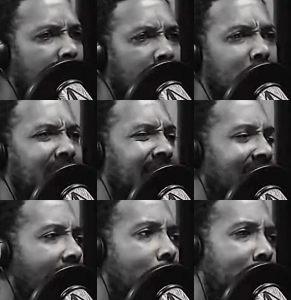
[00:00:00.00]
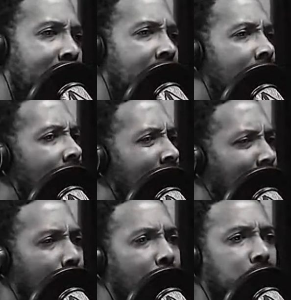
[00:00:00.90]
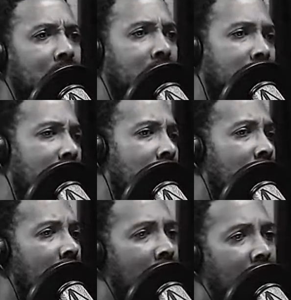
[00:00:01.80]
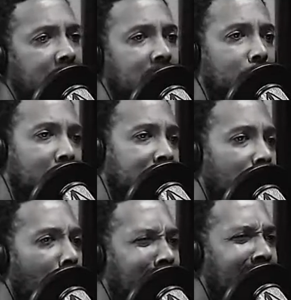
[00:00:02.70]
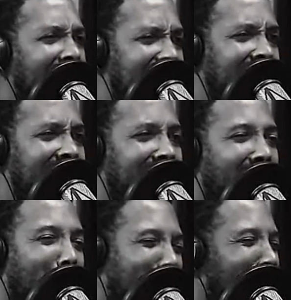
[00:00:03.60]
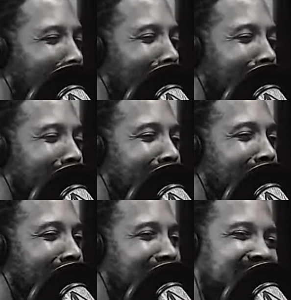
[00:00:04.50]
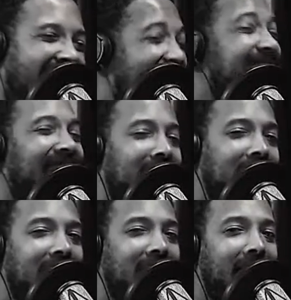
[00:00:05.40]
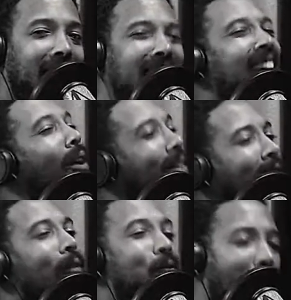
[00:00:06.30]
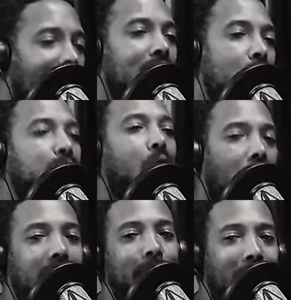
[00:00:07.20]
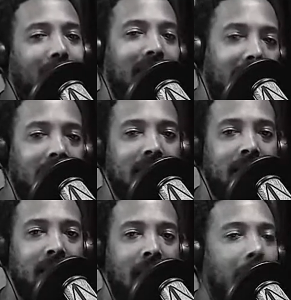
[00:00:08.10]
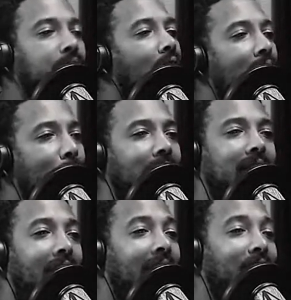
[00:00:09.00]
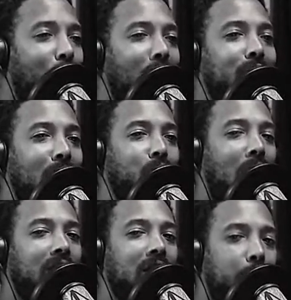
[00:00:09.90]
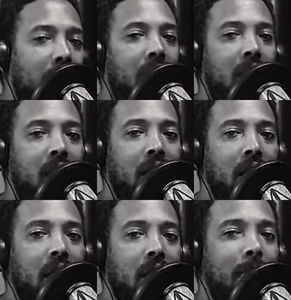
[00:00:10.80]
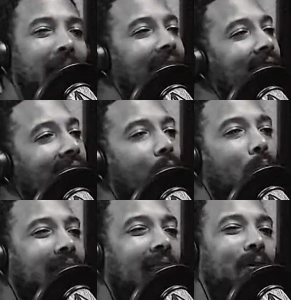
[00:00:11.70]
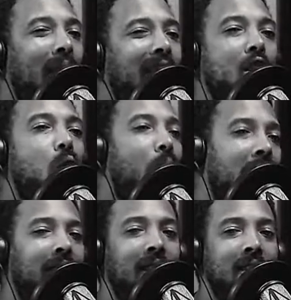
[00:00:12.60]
You know, he was like, nah, man, the book was getting good until the bitch started diking. I'm like, diking? Nigga, what the fuck are you talking about, nigga? I'm talking about Dr. Franz Cress Welsing's book. Man, nigga, what the fuck you read?